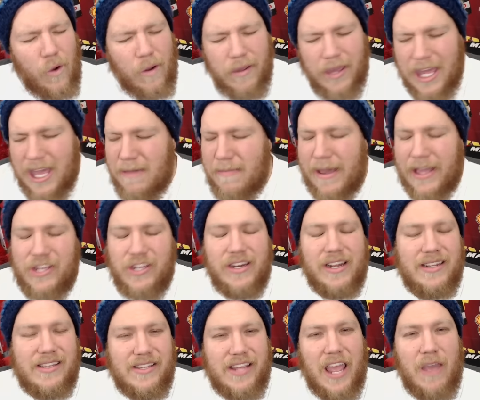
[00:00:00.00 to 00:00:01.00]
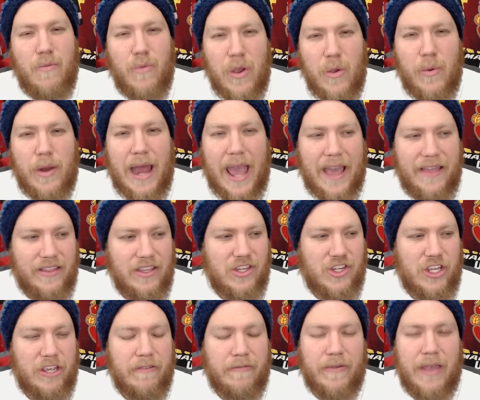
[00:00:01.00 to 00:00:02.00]
can you imagine a team we would have had
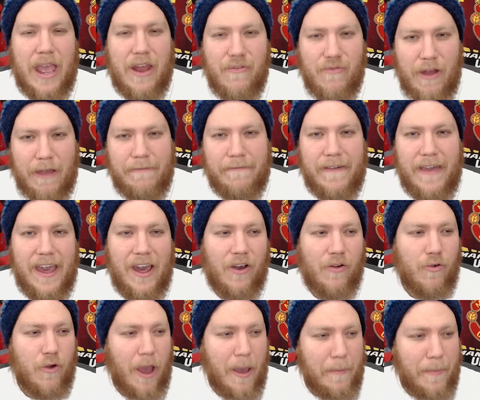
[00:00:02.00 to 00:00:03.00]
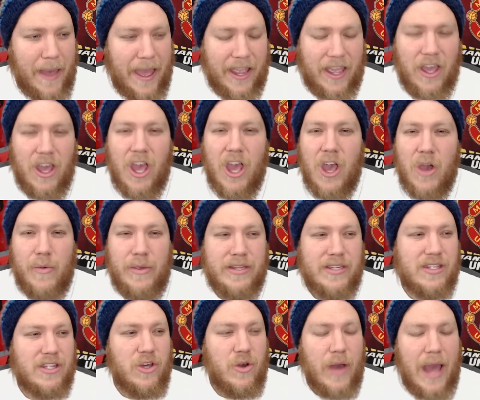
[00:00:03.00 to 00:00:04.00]
this year if we had Rafael at right back? We
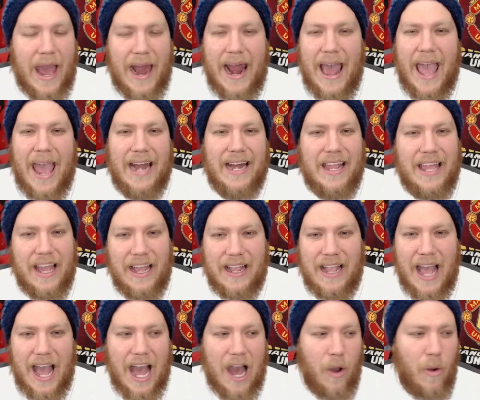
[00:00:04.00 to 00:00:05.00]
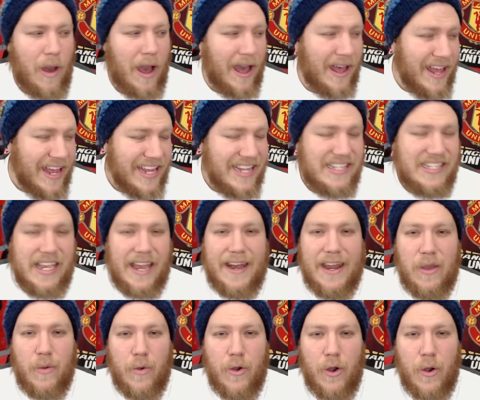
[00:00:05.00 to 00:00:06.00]
still had Kagawa,
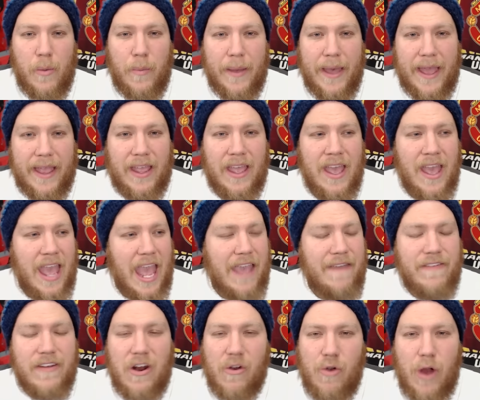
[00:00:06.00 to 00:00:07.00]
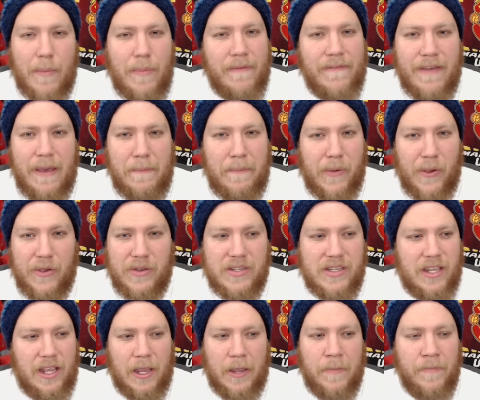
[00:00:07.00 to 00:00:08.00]
Danny Welbeck, even a Robin Van
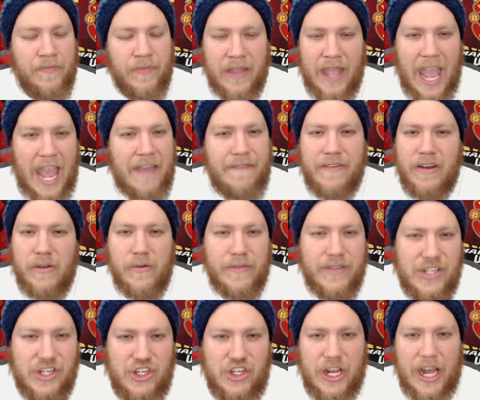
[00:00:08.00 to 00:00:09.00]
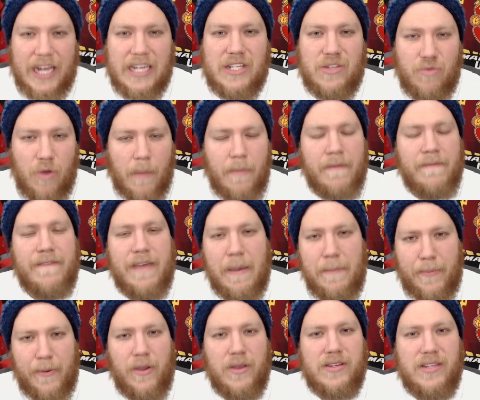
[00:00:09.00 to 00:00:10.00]
Persie. Even if it was just Robin Van
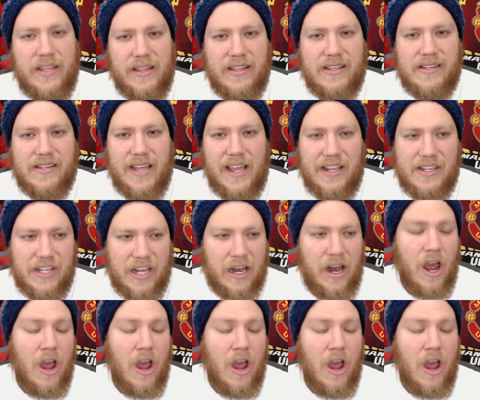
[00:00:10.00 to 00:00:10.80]
Persie this season.